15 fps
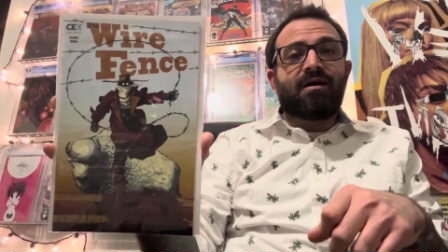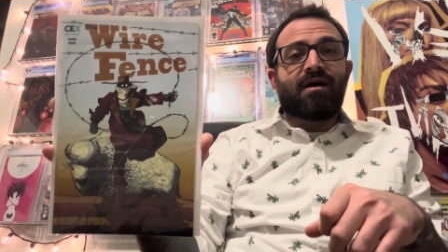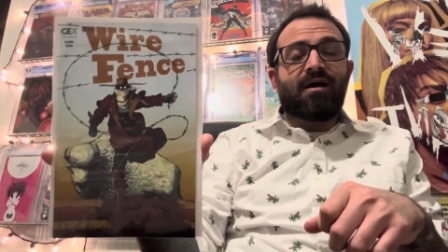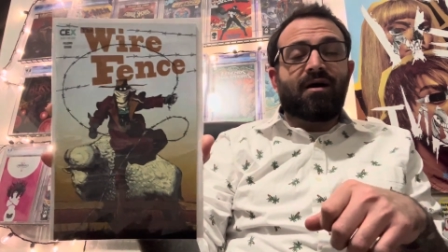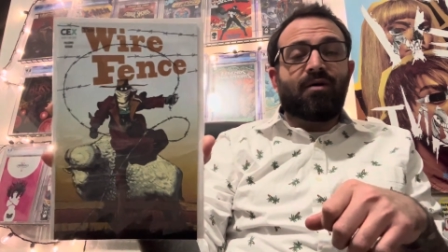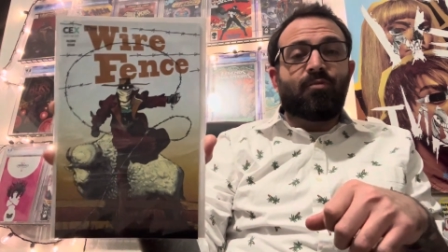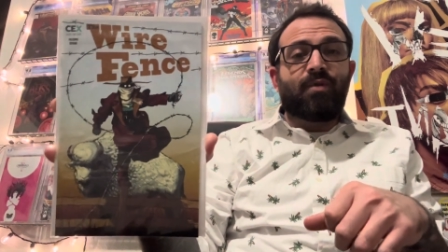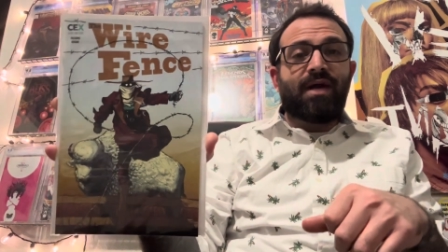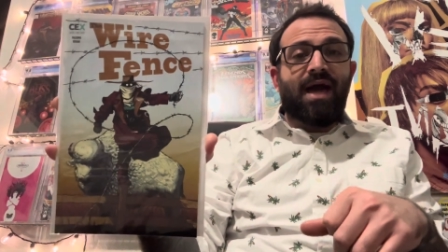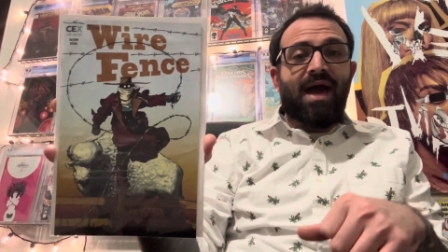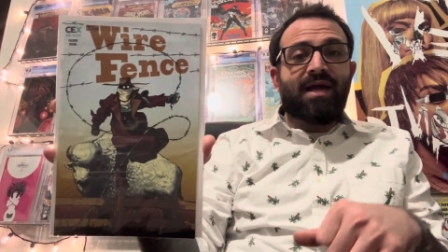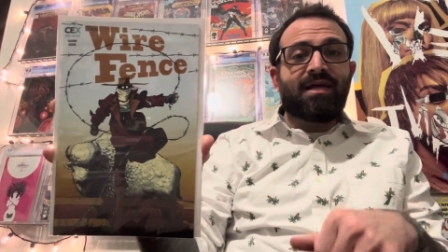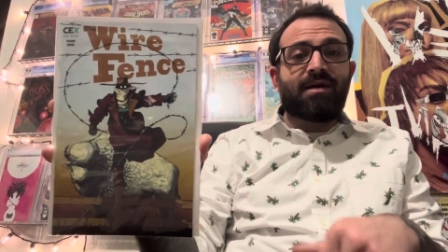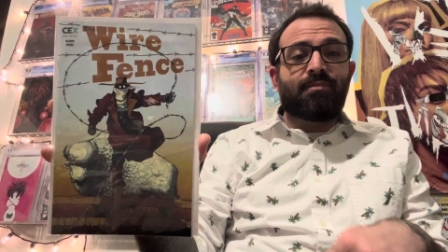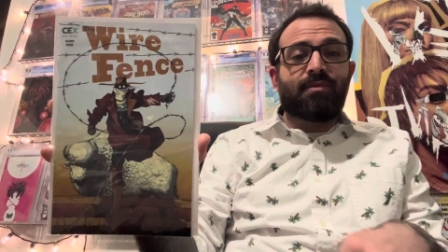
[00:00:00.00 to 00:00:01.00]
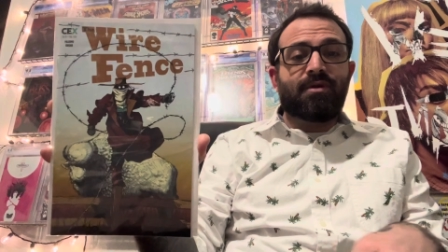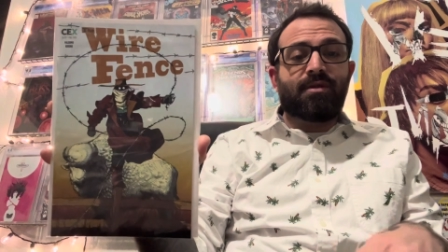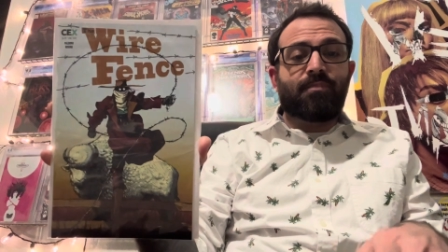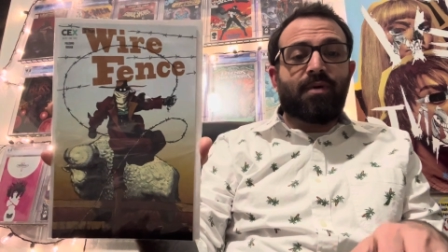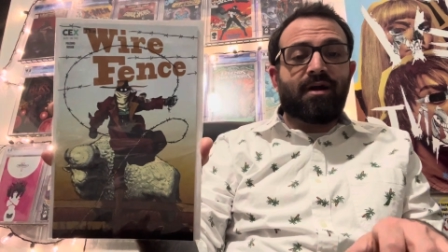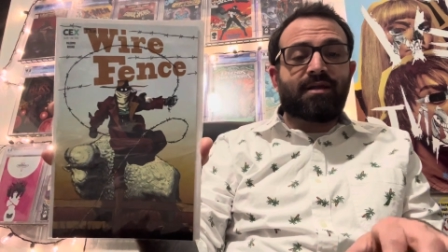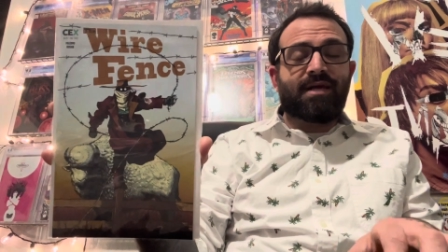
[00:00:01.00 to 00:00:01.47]
Uh, we had him on the
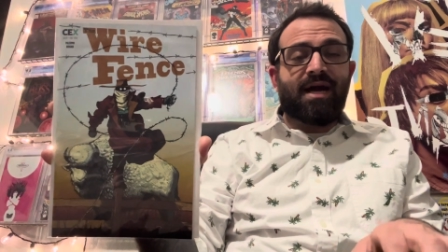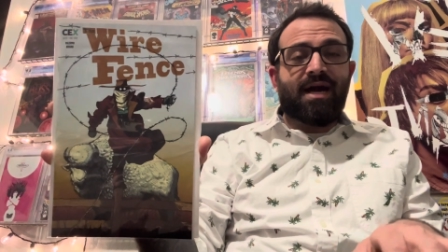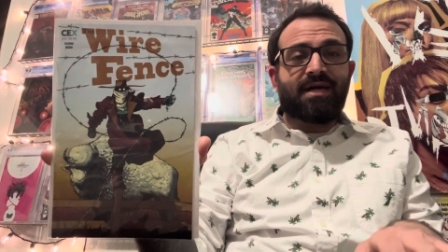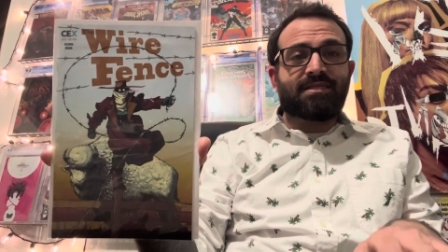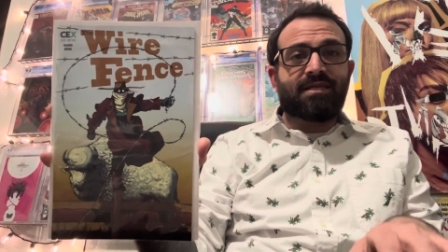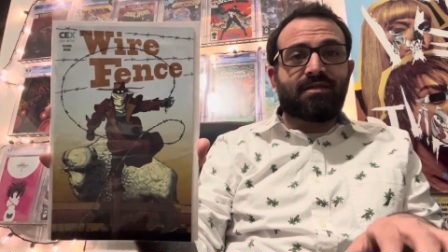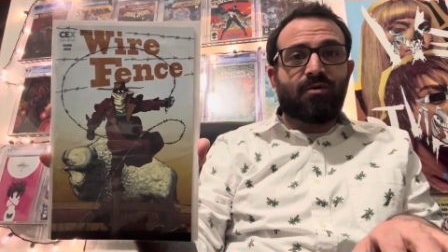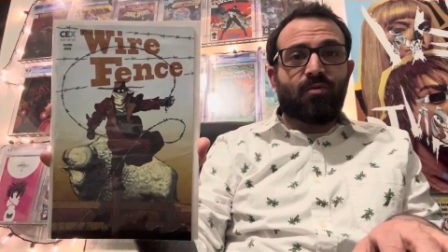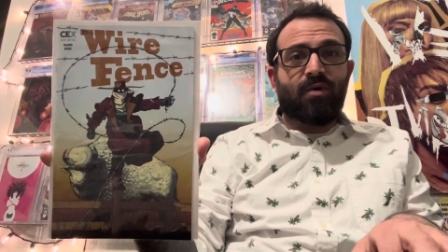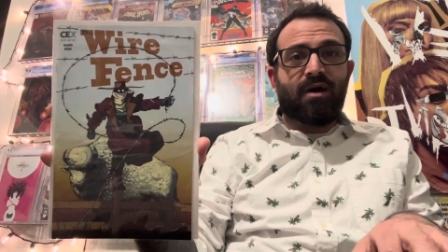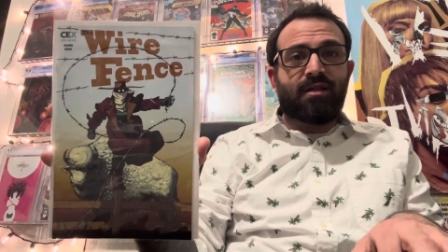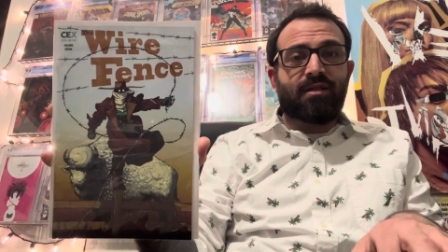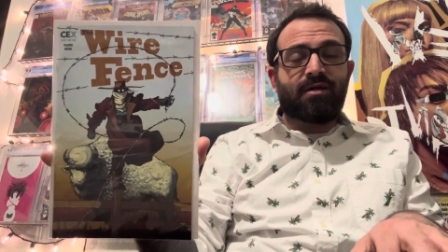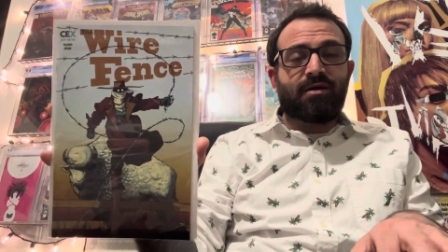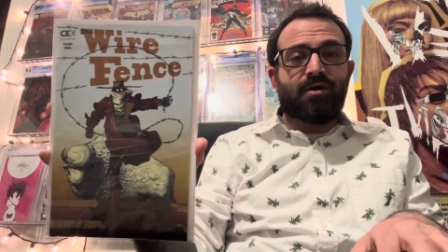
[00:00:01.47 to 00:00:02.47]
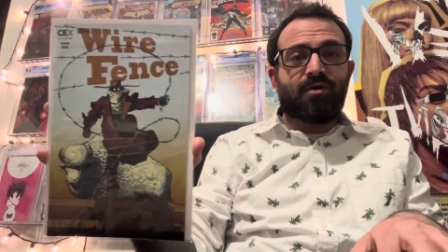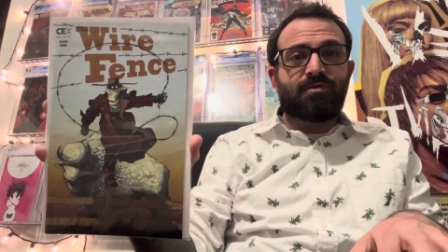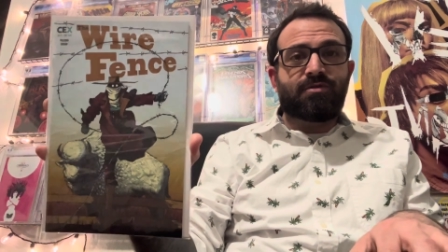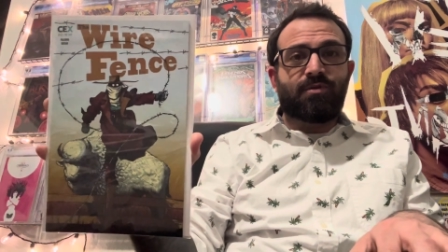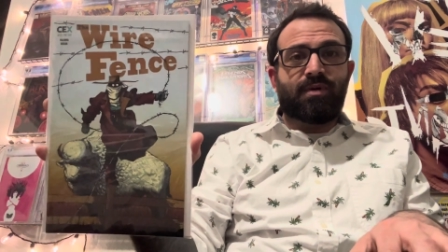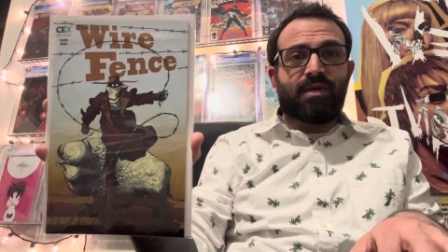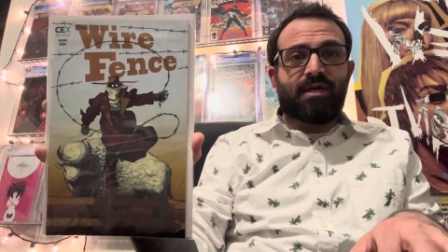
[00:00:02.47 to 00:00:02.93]
podcast a little while ago
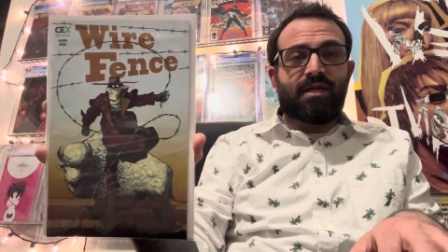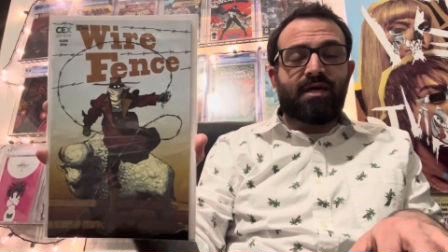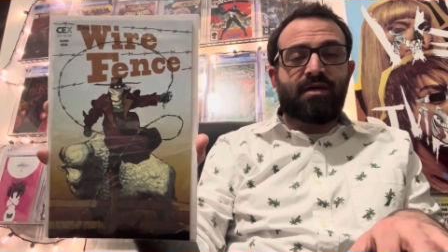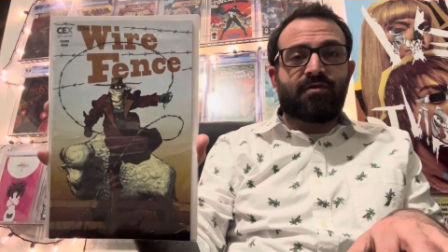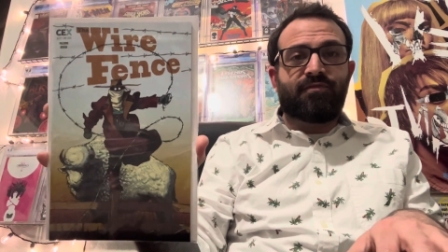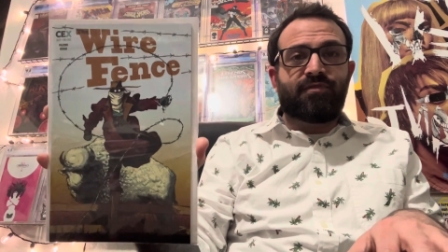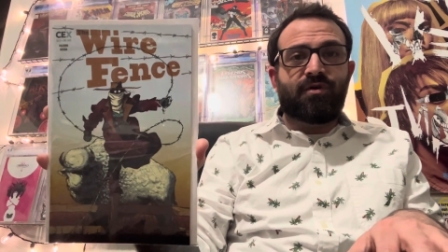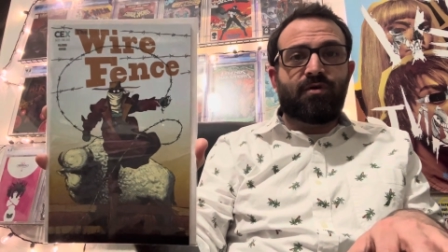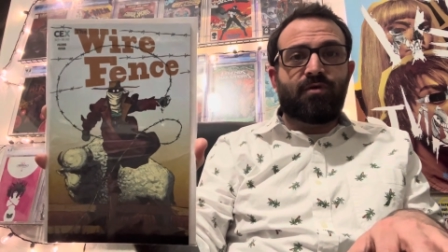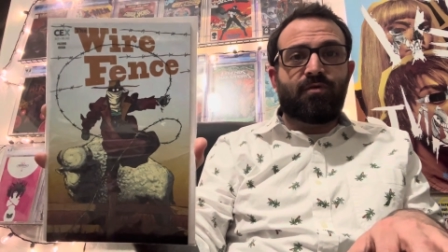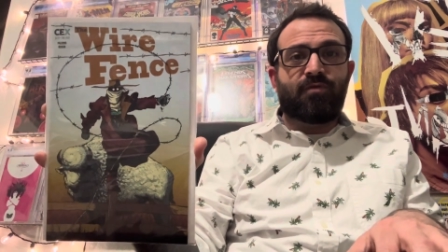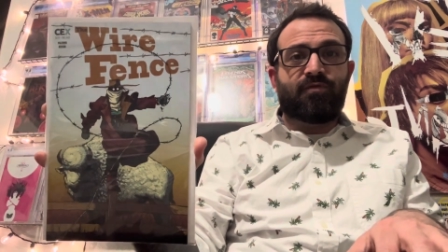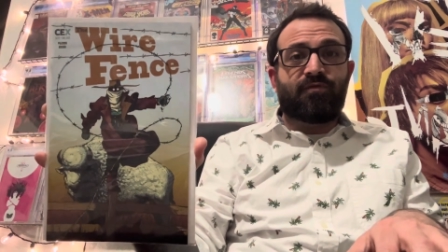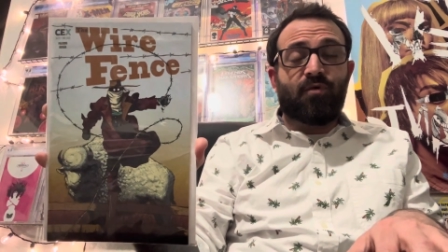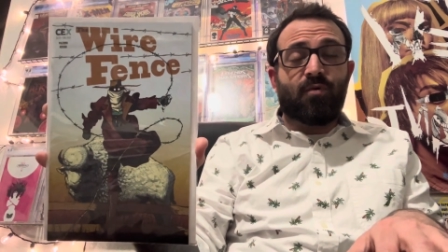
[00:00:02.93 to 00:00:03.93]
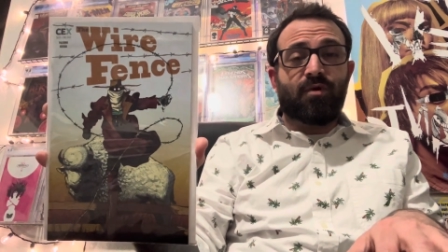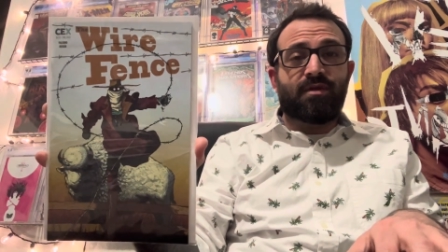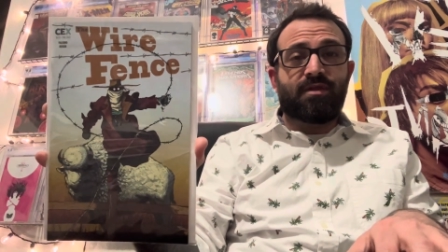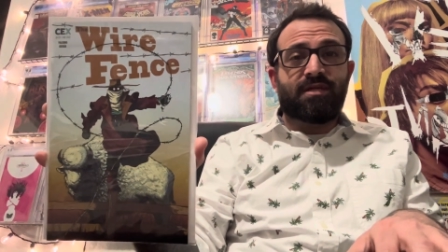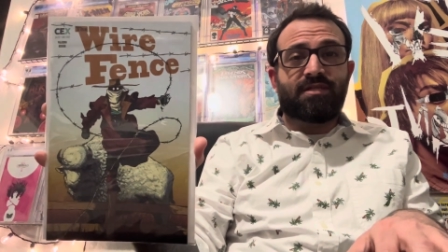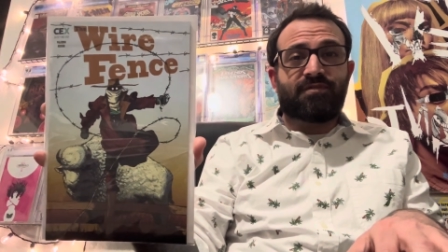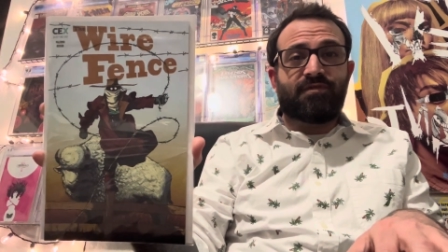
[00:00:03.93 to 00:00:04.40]
doing an interview for
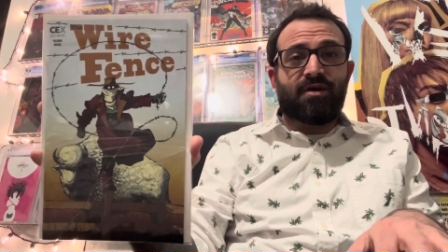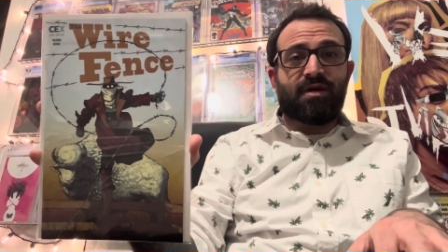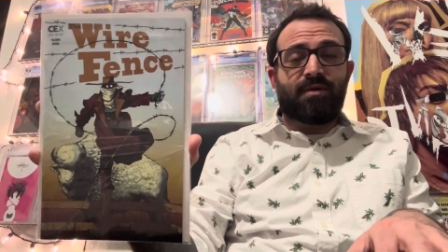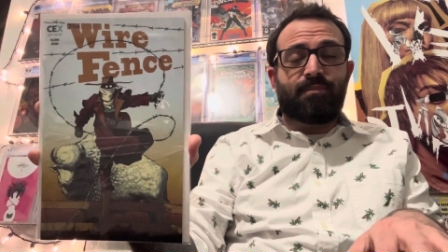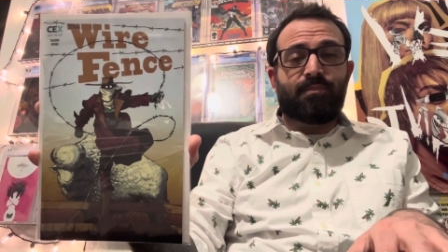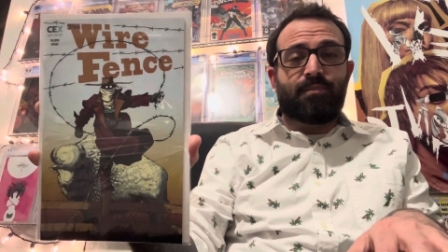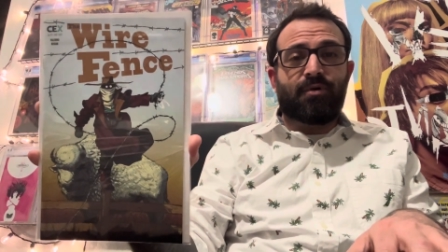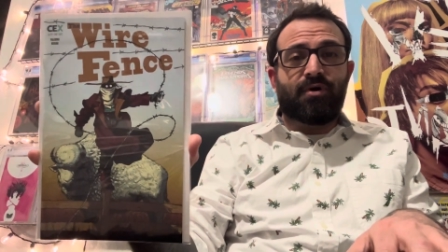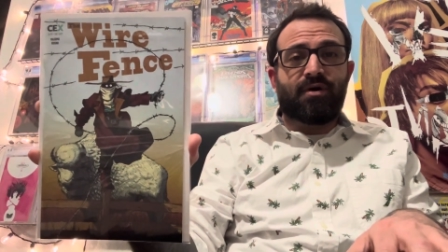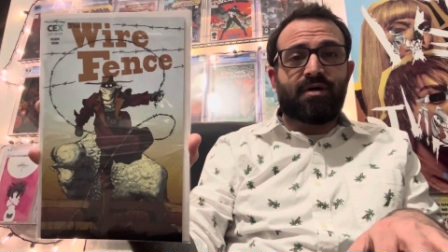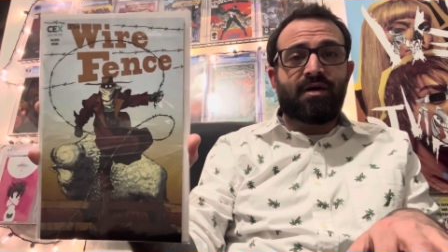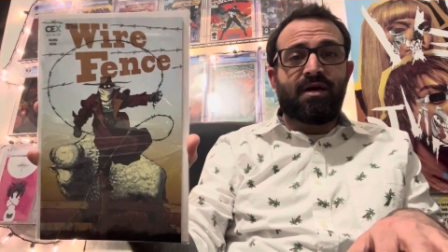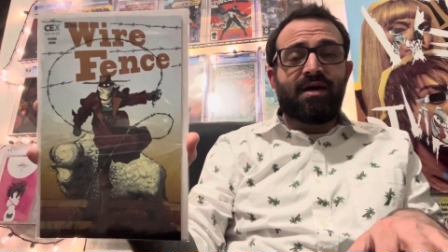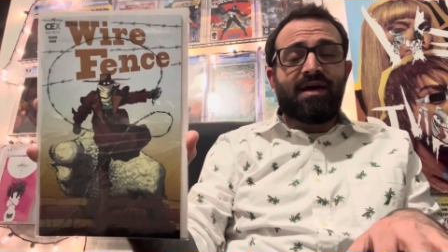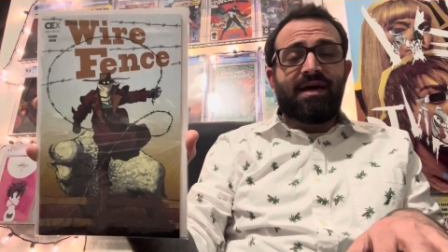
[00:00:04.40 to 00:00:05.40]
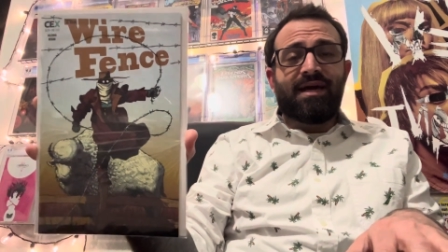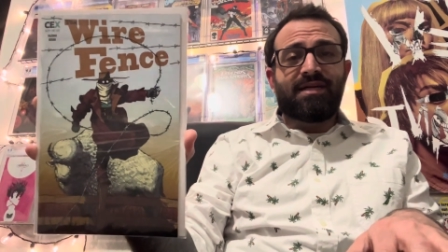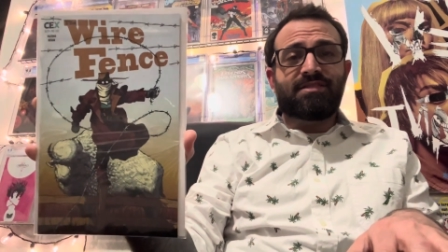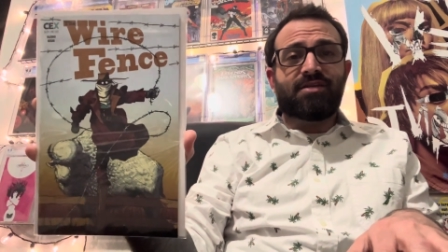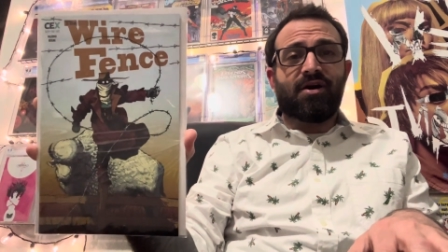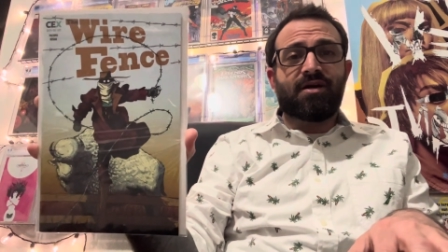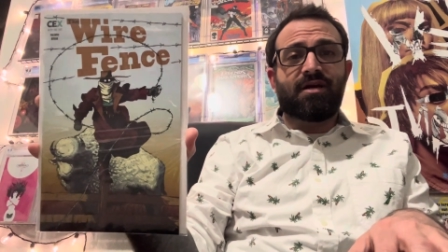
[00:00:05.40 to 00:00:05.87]
this very book and
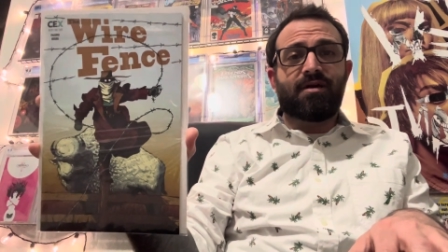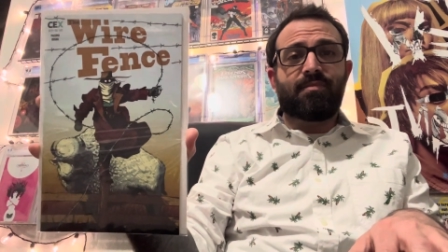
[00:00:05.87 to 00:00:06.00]
talking